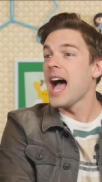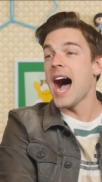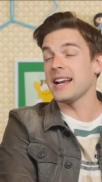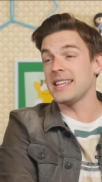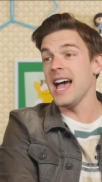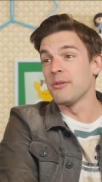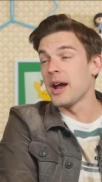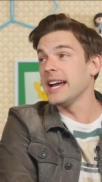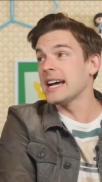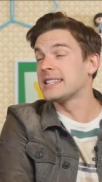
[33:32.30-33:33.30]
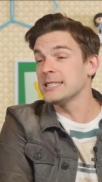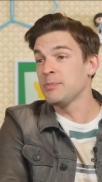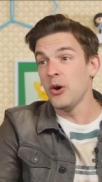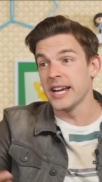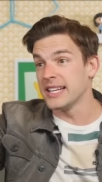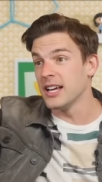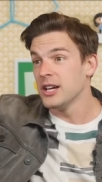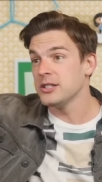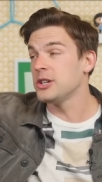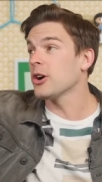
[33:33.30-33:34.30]
I yeah, right. At this point,
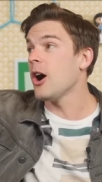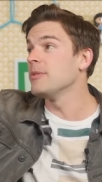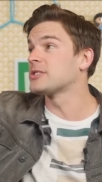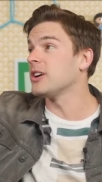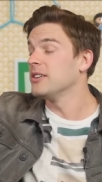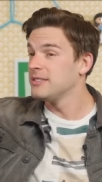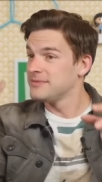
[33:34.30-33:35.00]
I've, you're I've almost, been sticking